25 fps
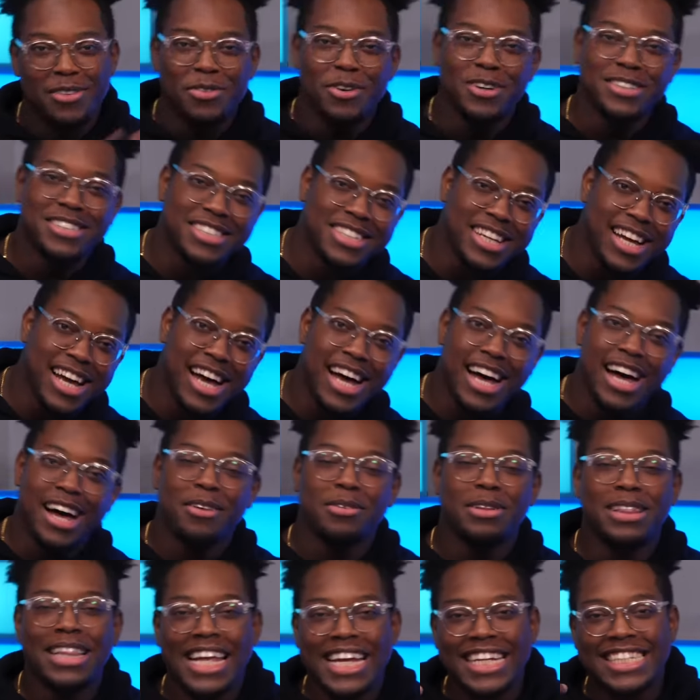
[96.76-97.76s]
What's up? What's
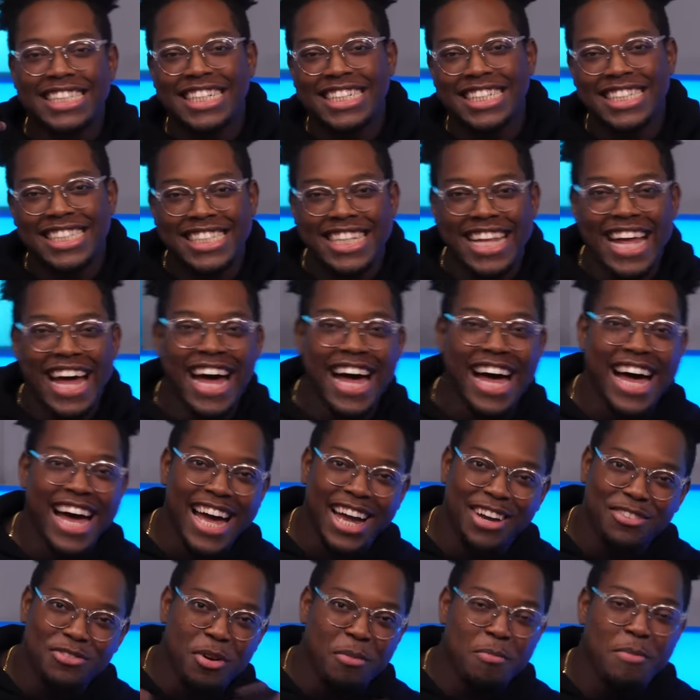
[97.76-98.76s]
up?
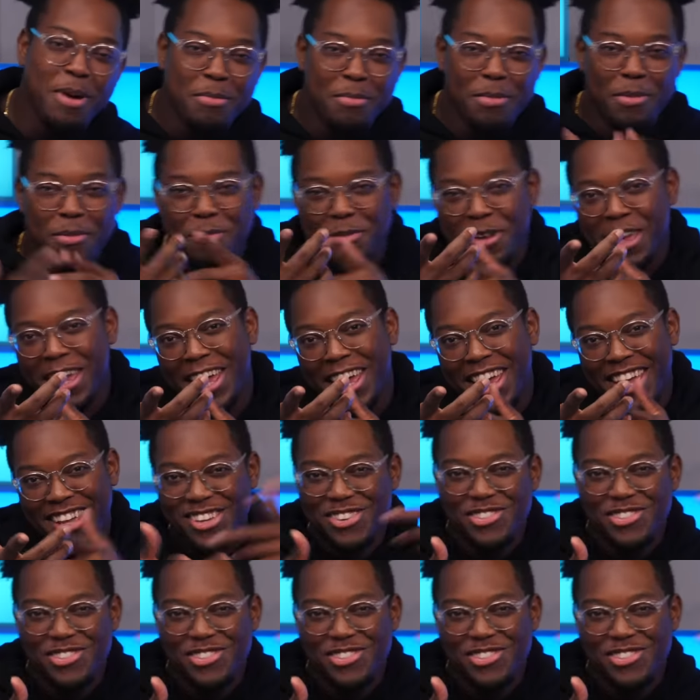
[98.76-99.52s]
Liechtenstein, remember me?